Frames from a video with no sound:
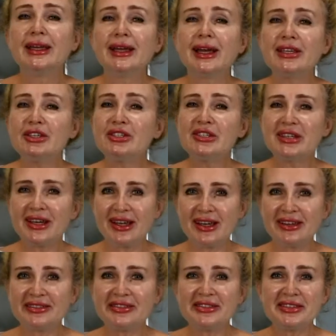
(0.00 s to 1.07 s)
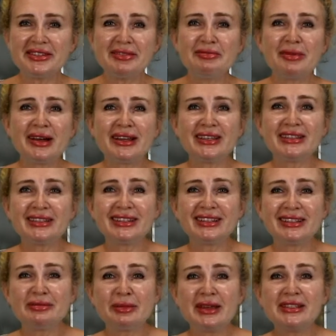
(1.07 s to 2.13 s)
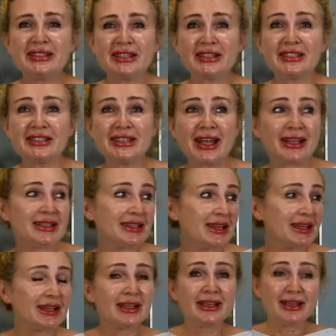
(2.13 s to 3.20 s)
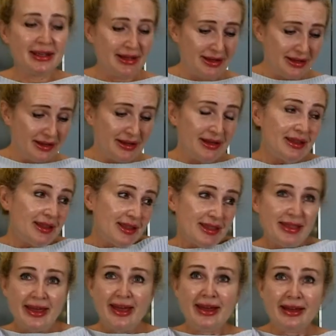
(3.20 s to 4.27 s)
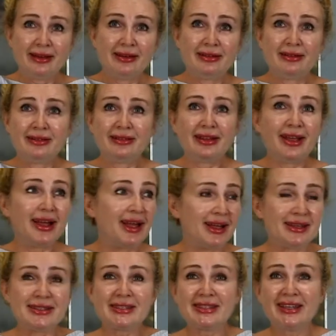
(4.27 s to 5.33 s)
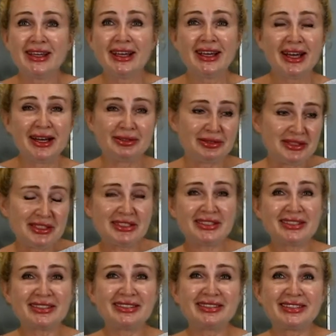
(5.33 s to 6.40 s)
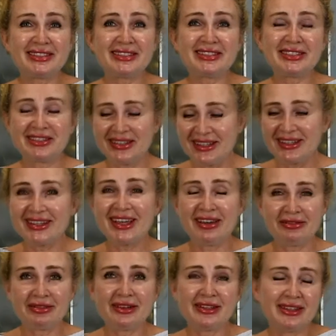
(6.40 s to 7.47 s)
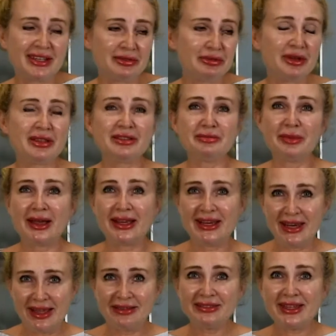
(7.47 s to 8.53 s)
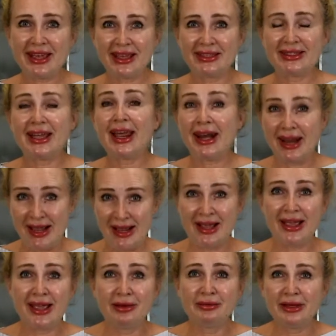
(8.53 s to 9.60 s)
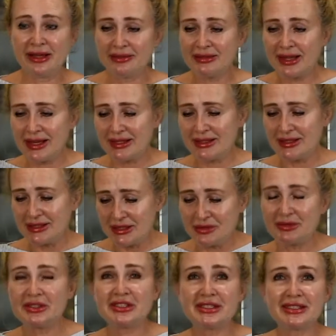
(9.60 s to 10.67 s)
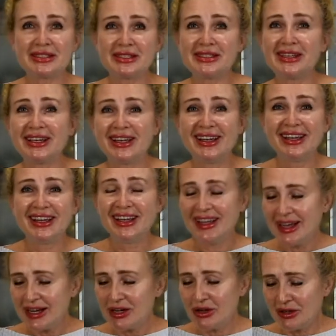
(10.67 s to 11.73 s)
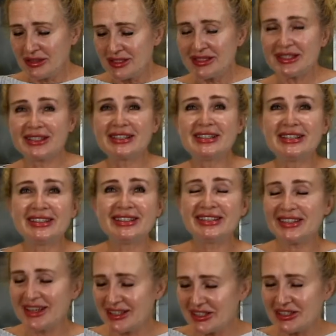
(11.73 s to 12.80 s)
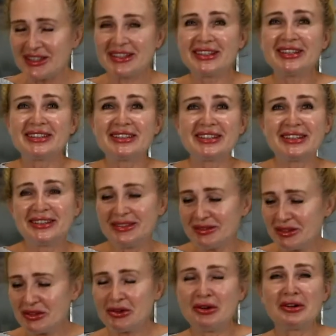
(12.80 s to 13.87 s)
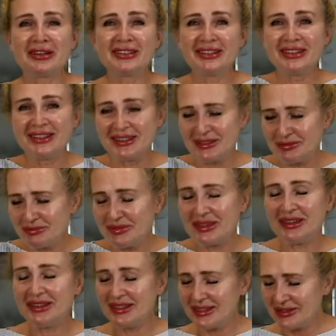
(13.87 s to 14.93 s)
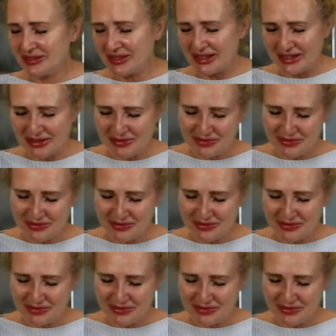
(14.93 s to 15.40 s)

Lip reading: I used to have my mixer standing there, and I was doing everything with my left hand, and I am left-handed, so I'm just constantly touching the wrong liver.